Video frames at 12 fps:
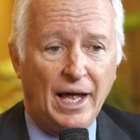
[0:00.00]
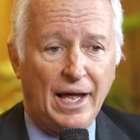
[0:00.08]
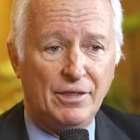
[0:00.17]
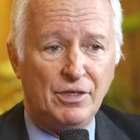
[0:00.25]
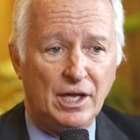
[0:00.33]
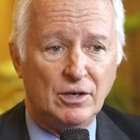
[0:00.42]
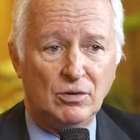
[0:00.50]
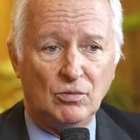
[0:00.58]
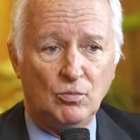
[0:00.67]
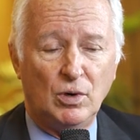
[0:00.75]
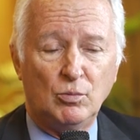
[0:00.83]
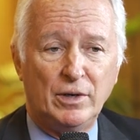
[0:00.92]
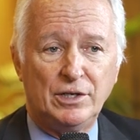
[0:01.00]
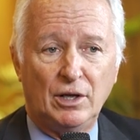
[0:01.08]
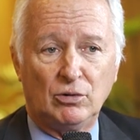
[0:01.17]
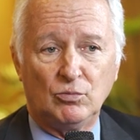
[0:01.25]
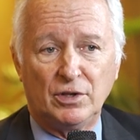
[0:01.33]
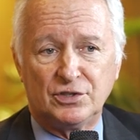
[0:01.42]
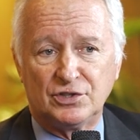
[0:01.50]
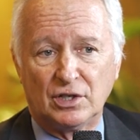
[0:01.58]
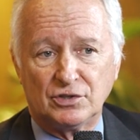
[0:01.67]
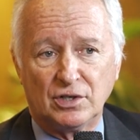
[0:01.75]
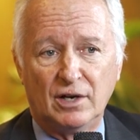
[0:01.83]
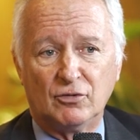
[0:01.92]
And then when we dealt with
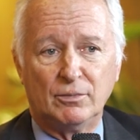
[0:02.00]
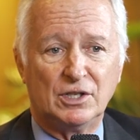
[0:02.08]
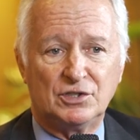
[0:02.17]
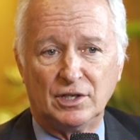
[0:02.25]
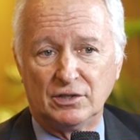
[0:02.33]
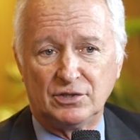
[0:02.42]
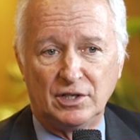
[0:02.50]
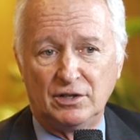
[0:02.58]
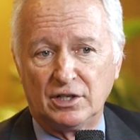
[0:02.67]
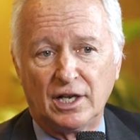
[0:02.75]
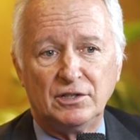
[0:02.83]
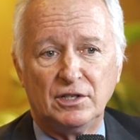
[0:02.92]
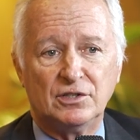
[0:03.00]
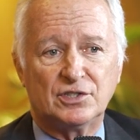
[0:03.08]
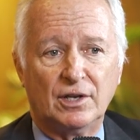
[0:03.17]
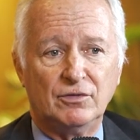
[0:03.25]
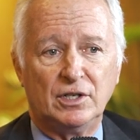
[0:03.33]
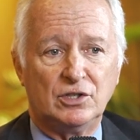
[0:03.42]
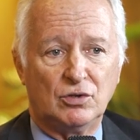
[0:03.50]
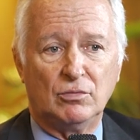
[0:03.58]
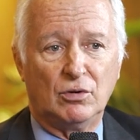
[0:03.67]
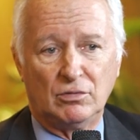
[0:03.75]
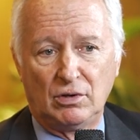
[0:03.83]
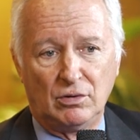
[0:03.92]
such governments as in the 1970s, you
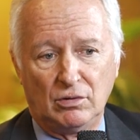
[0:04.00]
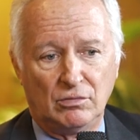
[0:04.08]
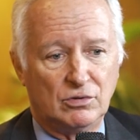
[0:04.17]
know